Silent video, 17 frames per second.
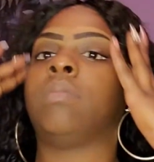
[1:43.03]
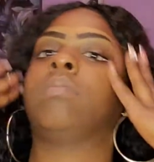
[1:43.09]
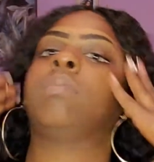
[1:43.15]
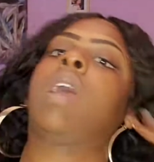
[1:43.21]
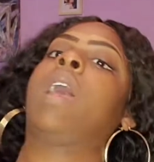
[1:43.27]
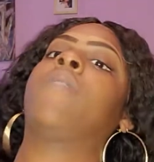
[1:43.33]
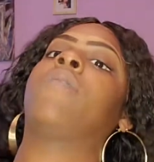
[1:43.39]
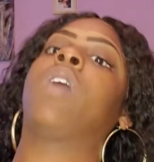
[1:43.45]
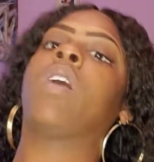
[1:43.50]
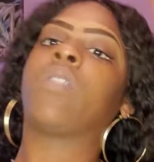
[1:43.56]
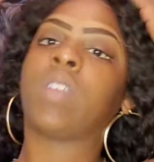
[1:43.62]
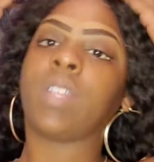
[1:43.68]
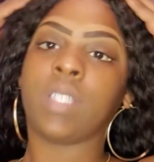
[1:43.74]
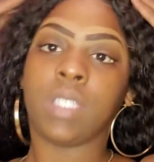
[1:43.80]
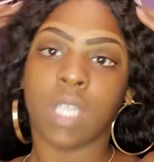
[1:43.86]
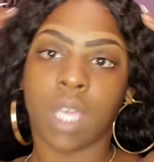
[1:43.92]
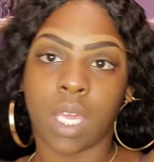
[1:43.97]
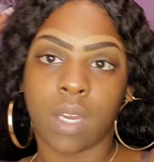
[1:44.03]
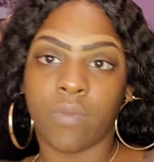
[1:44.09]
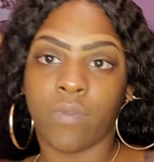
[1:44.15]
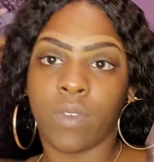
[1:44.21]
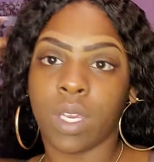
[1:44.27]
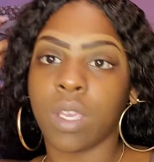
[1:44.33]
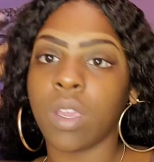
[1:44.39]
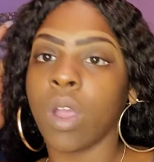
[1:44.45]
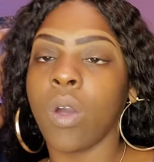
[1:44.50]
I've already done a
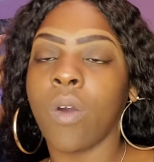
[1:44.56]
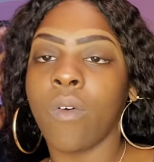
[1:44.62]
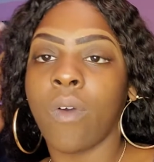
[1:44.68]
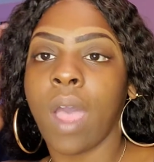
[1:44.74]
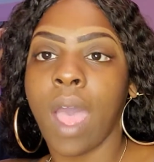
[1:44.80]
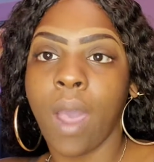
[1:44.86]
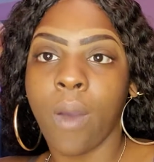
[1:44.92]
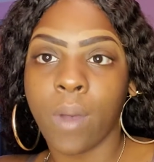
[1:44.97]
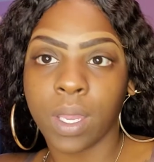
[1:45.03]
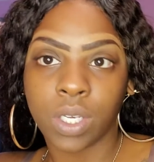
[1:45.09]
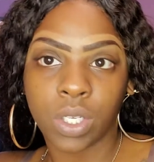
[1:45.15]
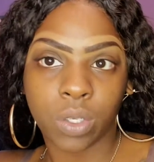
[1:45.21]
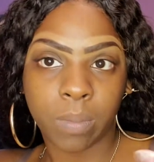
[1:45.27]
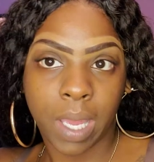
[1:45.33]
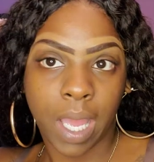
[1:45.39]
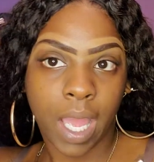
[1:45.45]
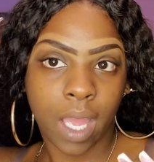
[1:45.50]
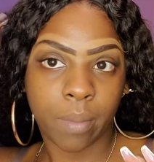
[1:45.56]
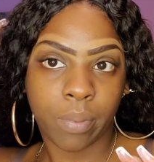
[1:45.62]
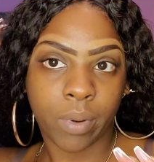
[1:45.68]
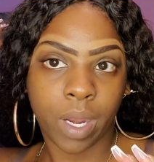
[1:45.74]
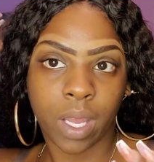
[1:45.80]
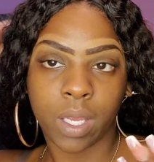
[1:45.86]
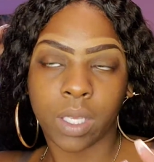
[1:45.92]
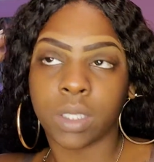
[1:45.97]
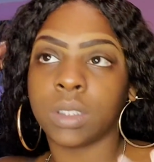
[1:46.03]
video of how I do my
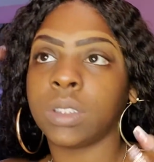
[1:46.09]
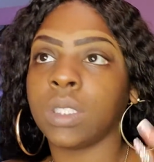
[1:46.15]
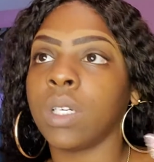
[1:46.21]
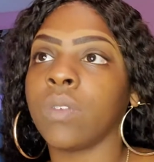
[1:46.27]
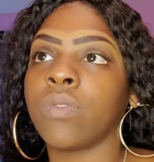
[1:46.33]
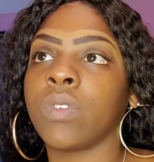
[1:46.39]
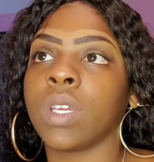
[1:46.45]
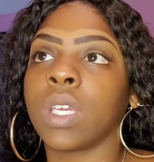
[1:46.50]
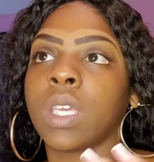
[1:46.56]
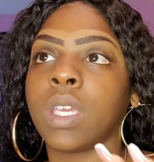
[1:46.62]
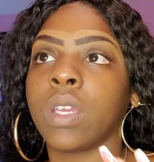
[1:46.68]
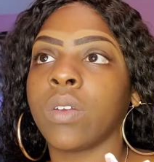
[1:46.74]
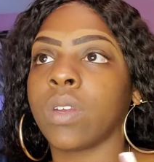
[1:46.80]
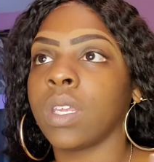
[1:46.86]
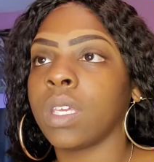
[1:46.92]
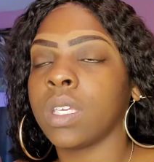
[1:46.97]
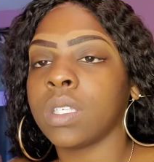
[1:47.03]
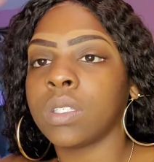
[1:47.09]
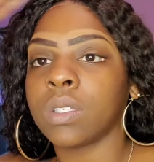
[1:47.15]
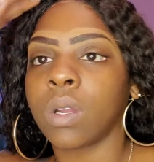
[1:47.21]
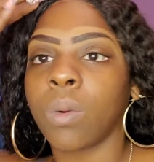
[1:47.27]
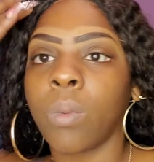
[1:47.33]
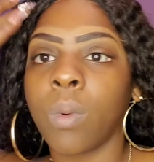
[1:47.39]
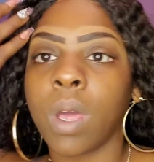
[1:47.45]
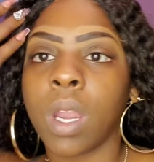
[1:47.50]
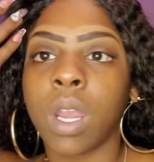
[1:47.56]
eyebrows, so if you're curious or
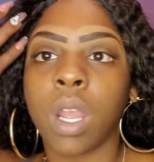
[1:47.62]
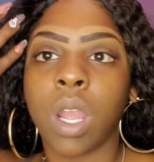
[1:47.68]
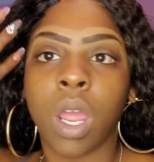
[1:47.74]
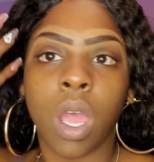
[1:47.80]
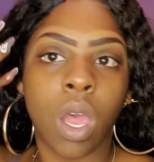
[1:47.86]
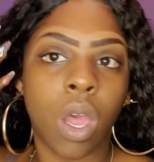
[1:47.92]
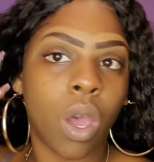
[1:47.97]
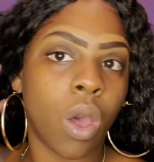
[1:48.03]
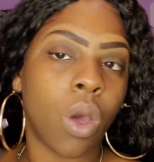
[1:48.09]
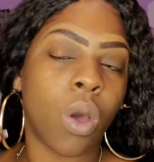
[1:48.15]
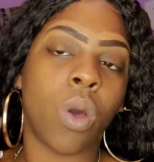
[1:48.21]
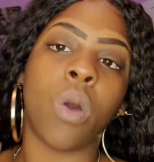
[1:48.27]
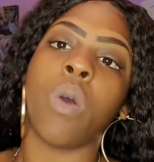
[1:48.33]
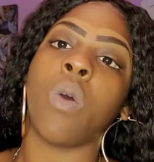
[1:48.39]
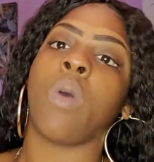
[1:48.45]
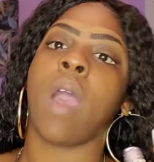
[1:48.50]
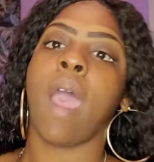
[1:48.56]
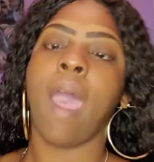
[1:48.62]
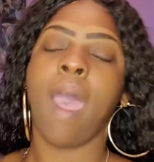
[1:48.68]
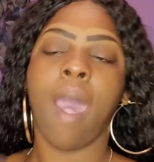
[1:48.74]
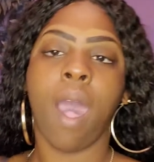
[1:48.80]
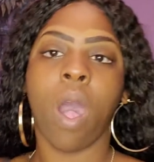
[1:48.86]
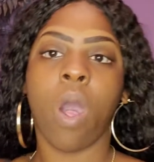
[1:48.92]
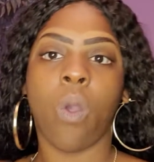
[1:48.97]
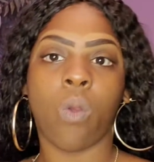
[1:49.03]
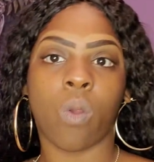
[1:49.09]
want to know
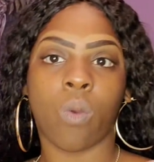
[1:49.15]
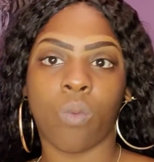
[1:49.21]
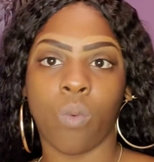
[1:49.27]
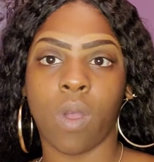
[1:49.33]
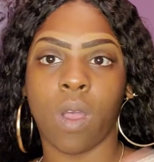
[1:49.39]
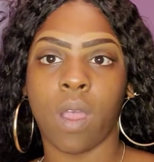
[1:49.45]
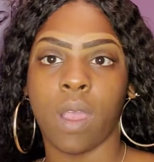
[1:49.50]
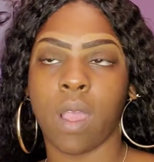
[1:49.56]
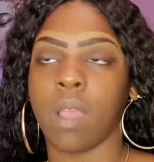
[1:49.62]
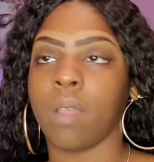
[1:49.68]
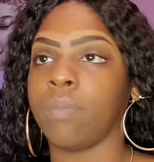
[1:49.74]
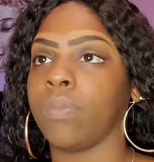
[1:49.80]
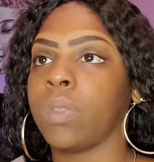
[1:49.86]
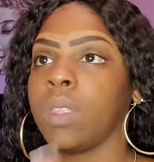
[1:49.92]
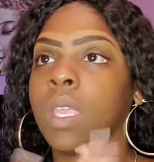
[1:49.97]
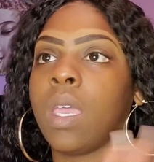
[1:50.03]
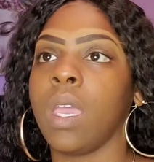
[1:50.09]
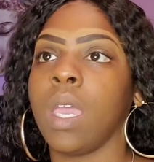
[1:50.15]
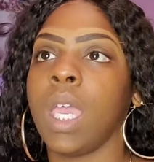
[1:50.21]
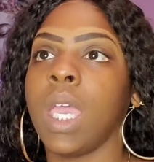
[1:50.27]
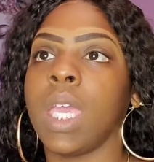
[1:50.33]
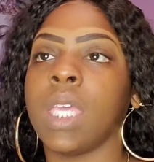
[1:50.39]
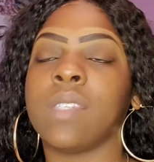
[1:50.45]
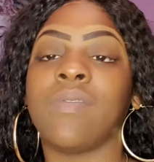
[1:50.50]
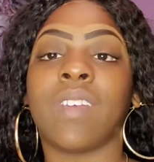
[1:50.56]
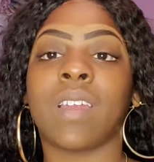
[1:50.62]
how or what,
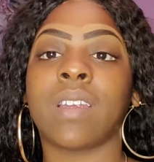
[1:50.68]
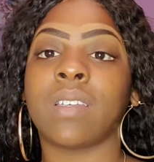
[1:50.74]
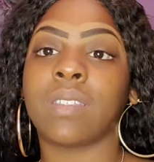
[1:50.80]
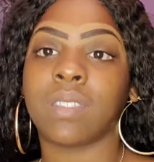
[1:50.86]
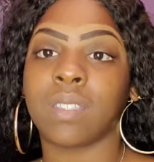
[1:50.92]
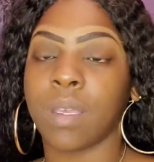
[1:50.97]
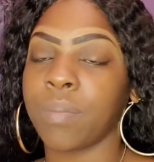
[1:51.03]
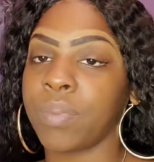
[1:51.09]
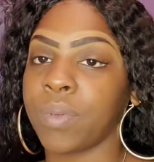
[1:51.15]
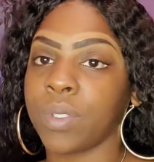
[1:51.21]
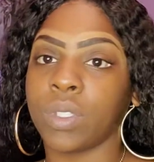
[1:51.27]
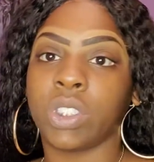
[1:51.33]
it's very simple.